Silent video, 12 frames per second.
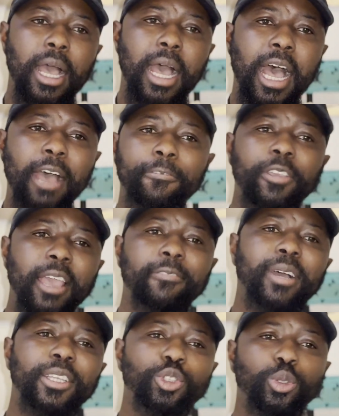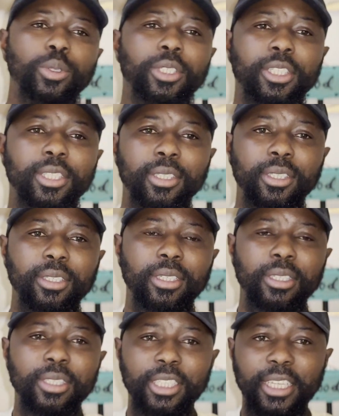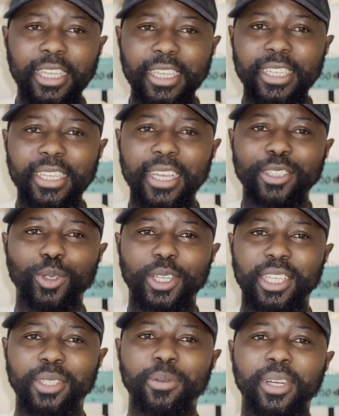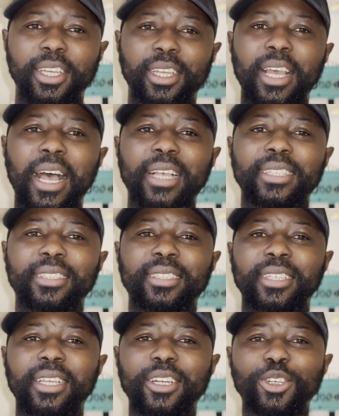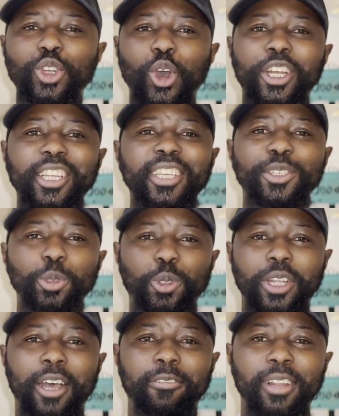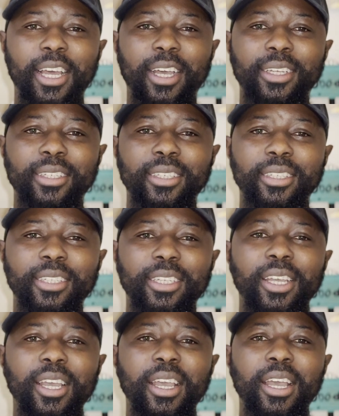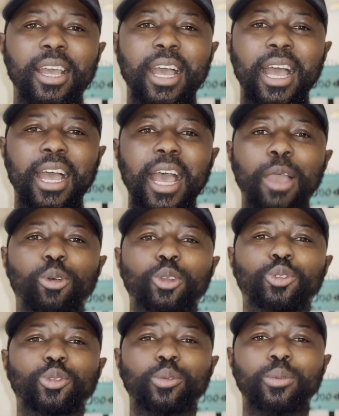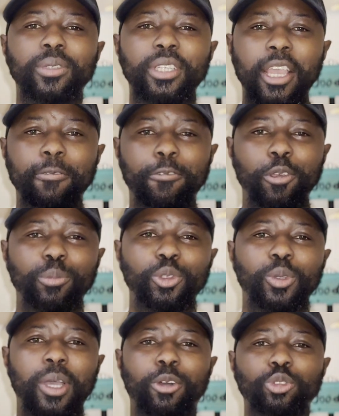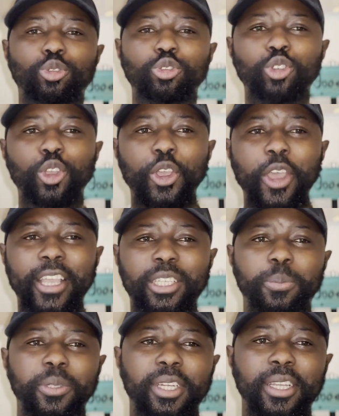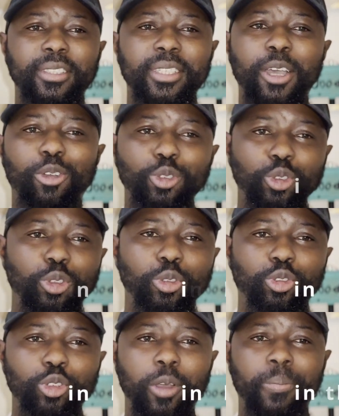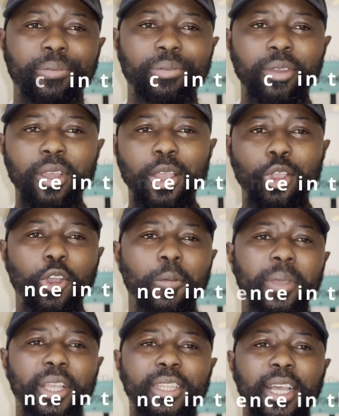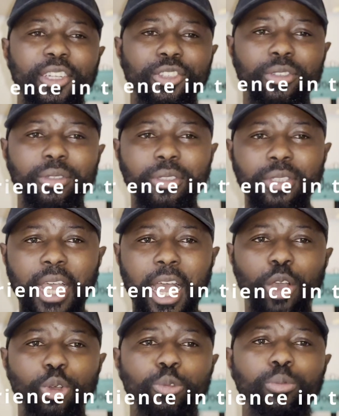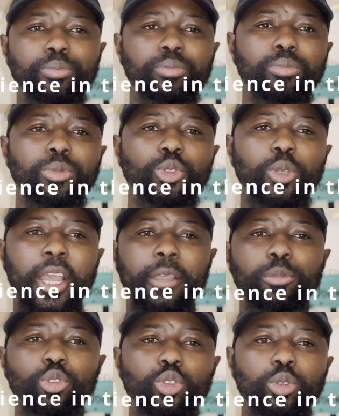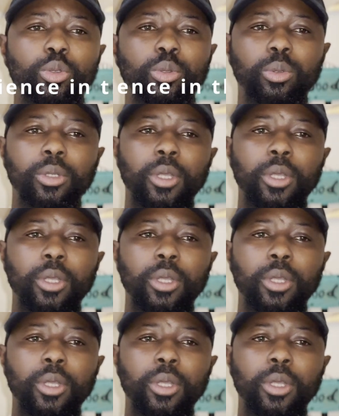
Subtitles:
have you ever used the EGate successfully as non-EU traveler? I want to hear from you. I want to know your experience. I want you to drop comment on how you are able to